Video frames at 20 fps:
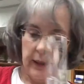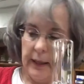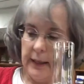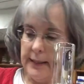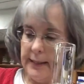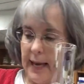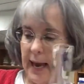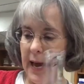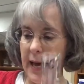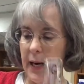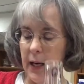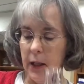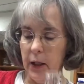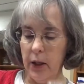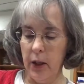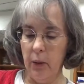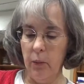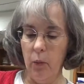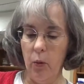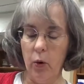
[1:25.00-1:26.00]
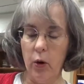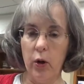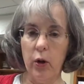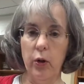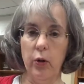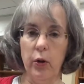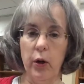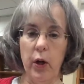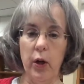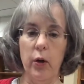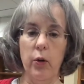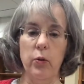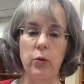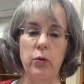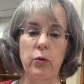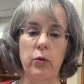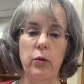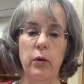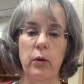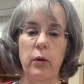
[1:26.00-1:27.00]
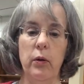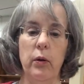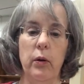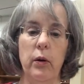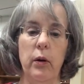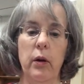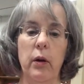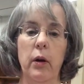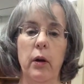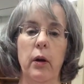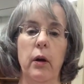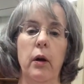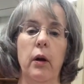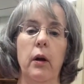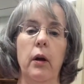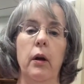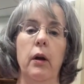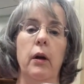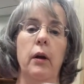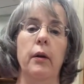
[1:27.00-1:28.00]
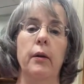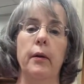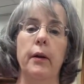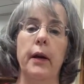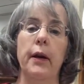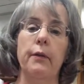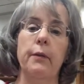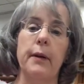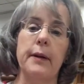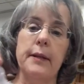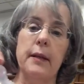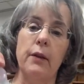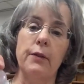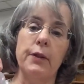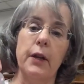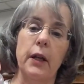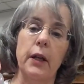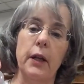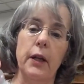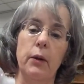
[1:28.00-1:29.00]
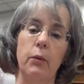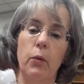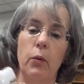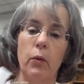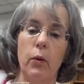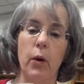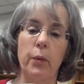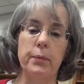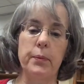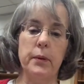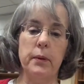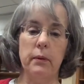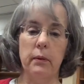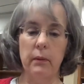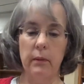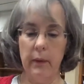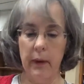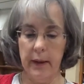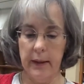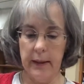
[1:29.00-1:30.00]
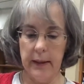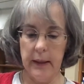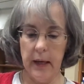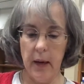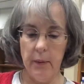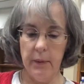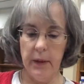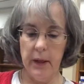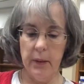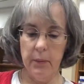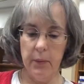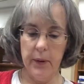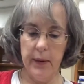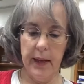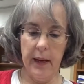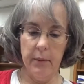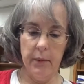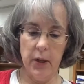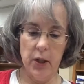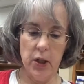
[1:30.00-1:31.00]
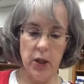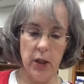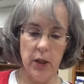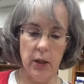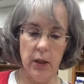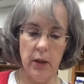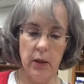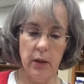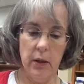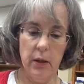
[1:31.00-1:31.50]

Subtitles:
Let's add a little more glucose. Give ourselves a little more. Whoops, did not mean to put that much in.